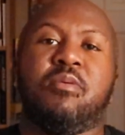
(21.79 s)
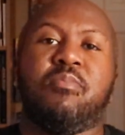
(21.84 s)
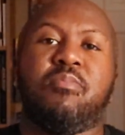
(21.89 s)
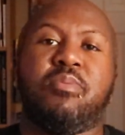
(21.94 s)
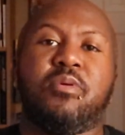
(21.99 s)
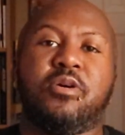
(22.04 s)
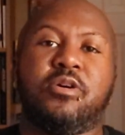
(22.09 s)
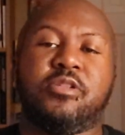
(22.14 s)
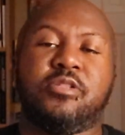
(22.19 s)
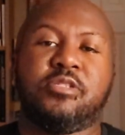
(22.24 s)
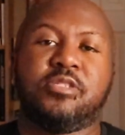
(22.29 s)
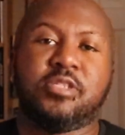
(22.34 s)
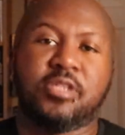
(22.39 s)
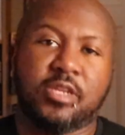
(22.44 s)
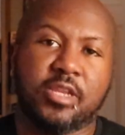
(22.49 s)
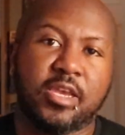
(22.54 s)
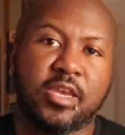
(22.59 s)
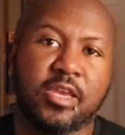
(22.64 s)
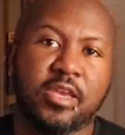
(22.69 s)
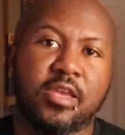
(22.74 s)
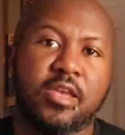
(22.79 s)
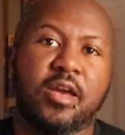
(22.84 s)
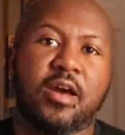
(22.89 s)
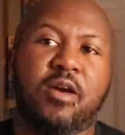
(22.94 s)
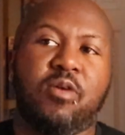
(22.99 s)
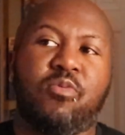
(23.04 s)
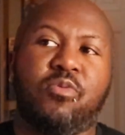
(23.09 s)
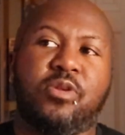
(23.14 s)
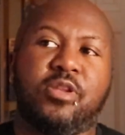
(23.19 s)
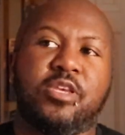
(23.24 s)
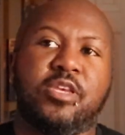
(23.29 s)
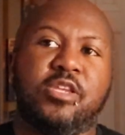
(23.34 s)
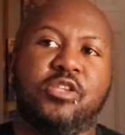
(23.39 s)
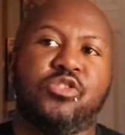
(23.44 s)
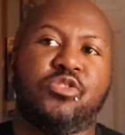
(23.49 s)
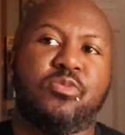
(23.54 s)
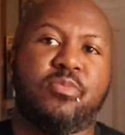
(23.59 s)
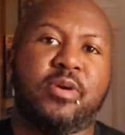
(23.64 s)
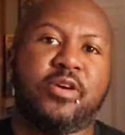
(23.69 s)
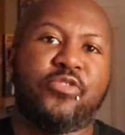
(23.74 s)
But today, I want to get
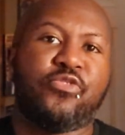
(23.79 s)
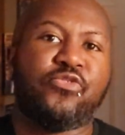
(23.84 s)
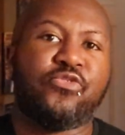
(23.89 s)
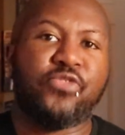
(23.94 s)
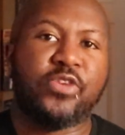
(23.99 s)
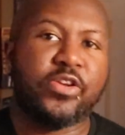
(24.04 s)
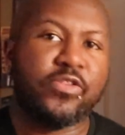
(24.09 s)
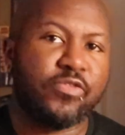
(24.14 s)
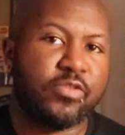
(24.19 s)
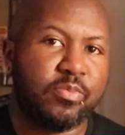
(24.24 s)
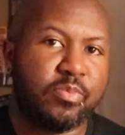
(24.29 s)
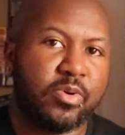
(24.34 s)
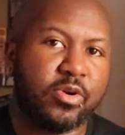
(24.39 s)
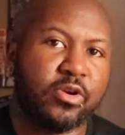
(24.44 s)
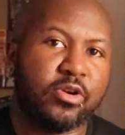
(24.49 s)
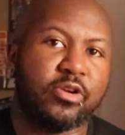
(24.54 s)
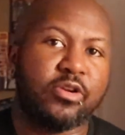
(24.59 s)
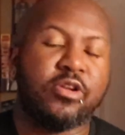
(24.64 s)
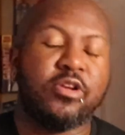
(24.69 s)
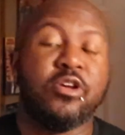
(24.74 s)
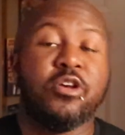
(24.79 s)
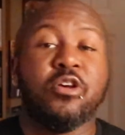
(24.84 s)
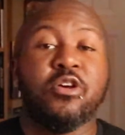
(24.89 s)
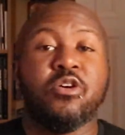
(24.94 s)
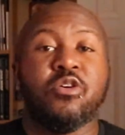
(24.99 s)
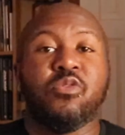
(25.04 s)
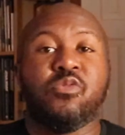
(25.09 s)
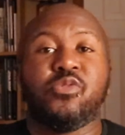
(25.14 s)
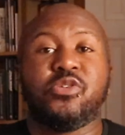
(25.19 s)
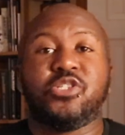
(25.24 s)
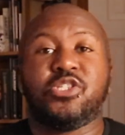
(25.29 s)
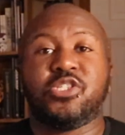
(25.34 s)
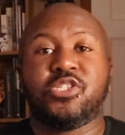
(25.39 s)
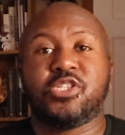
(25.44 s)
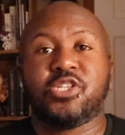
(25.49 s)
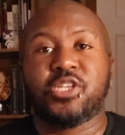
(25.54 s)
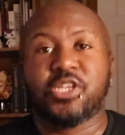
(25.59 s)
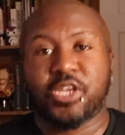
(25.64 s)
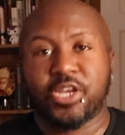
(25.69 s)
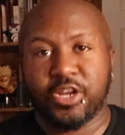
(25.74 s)
to my favorite part, which
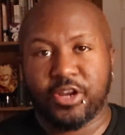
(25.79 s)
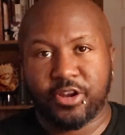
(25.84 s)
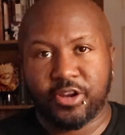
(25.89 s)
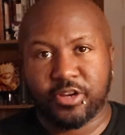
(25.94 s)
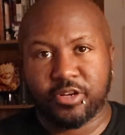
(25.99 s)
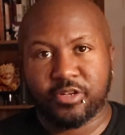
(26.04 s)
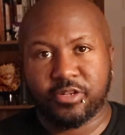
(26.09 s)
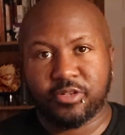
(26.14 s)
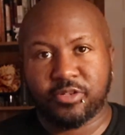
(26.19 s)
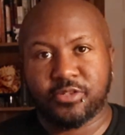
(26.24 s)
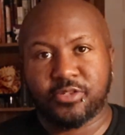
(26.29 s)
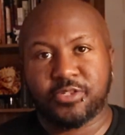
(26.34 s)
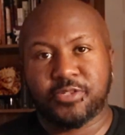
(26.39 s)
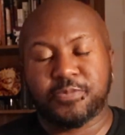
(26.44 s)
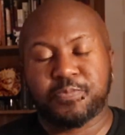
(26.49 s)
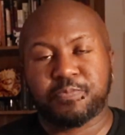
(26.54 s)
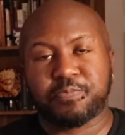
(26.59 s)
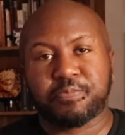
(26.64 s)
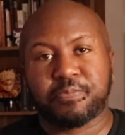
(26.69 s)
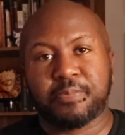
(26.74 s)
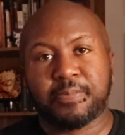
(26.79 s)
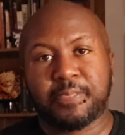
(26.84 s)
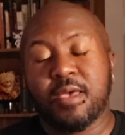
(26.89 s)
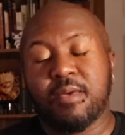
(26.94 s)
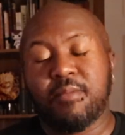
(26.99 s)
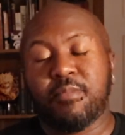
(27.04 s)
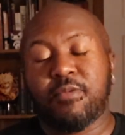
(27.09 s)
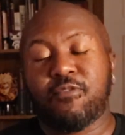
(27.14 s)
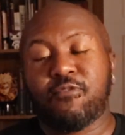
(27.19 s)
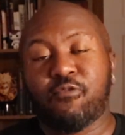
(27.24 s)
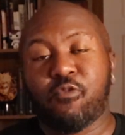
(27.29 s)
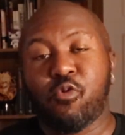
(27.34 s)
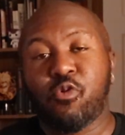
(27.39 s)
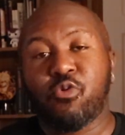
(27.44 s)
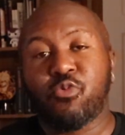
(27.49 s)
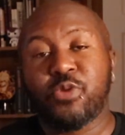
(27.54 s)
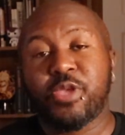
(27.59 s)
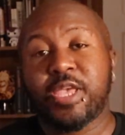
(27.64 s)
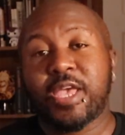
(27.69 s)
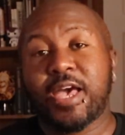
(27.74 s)
is characters. And before
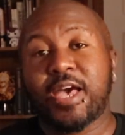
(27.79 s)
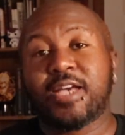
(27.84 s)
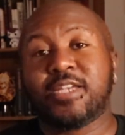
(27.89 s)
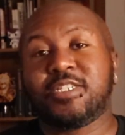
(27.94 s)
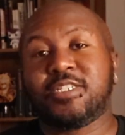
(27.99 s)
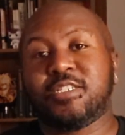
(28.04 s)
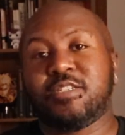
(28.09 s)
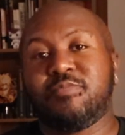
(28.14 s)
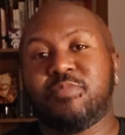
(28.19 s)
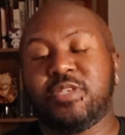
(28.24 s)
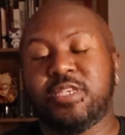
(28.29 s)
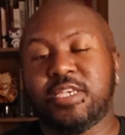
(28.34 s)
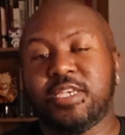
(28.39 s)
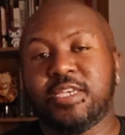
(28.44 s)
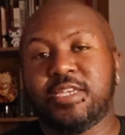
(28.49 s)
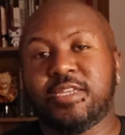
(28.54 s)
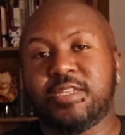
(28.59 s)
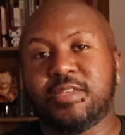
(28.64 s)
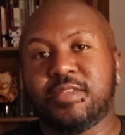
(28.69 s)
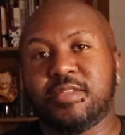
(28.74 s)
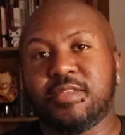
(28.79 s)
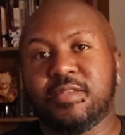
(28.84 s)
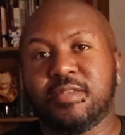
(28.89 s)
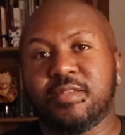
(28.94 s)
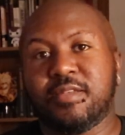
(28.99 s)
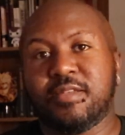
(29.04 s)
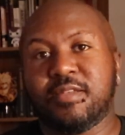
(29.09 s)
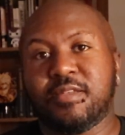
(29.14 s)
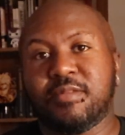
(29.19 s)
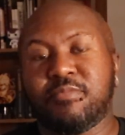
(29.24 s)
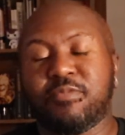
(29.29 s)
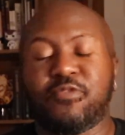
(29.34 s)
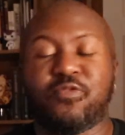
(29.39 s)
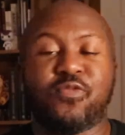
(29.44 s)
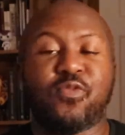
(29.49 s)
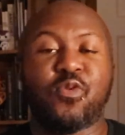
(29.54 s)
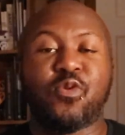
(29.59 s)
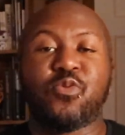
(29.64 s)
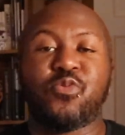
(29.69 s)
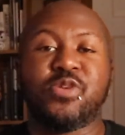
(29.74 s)
we actually begin,
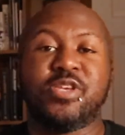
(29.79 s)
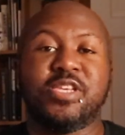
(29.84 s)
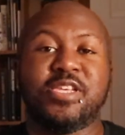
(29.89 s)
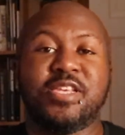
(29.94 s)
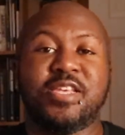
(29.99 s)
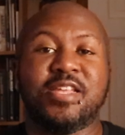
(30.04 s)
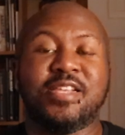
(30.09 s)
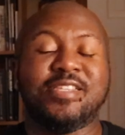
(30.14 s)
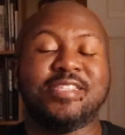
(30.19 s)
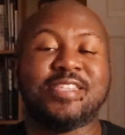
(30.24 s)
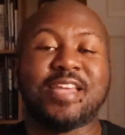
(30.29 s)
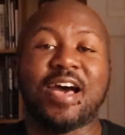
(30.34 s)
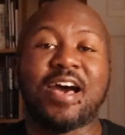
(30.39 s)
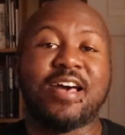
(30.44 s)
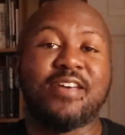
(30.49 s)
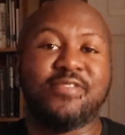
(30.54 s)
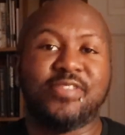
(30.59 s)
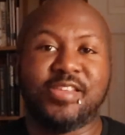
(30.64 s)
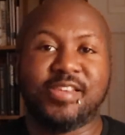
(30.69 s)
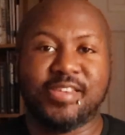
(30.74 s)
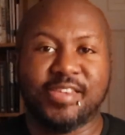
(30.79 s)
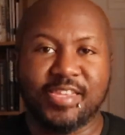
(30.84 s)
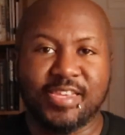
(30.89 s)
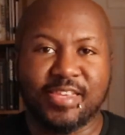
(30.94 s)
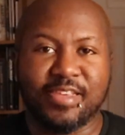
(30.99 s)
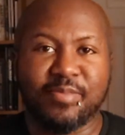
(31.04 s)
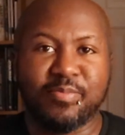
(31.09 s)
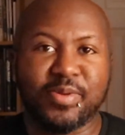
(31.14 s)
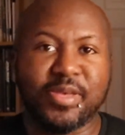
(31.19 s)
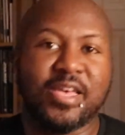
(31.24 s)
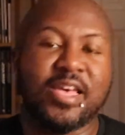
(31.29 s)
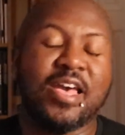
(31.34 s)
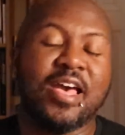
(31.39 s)
before we dive in deep,